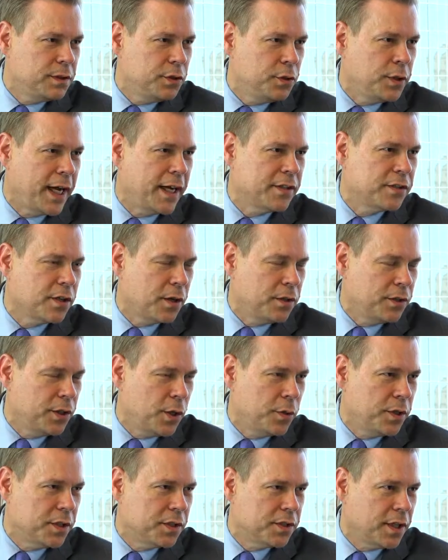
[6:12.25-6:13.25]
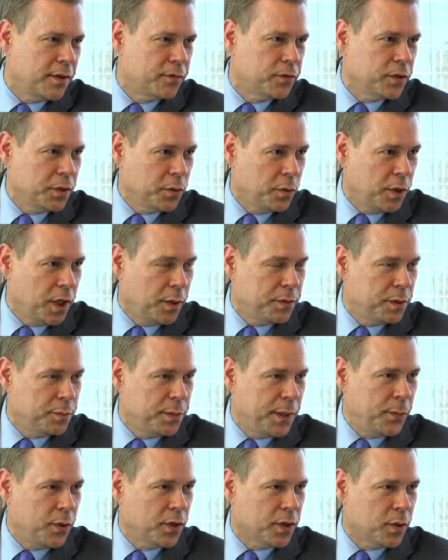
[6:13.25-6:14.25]
You guys all know this stuff really well, but the
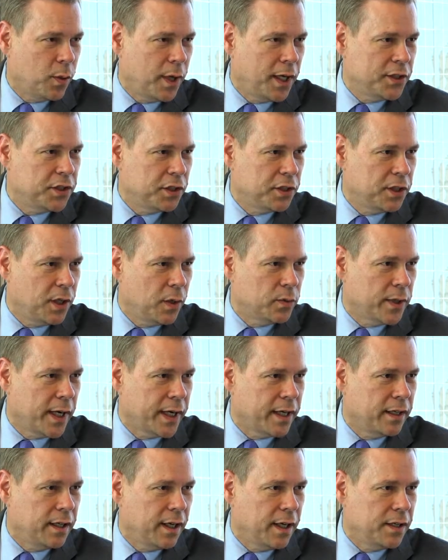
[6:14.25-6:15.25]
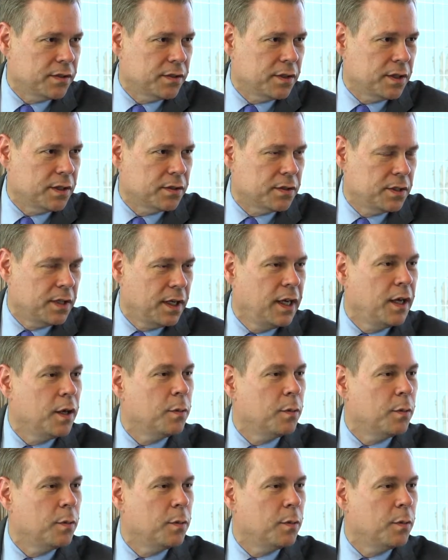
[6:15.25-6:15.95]
people that are watching don't recognize this.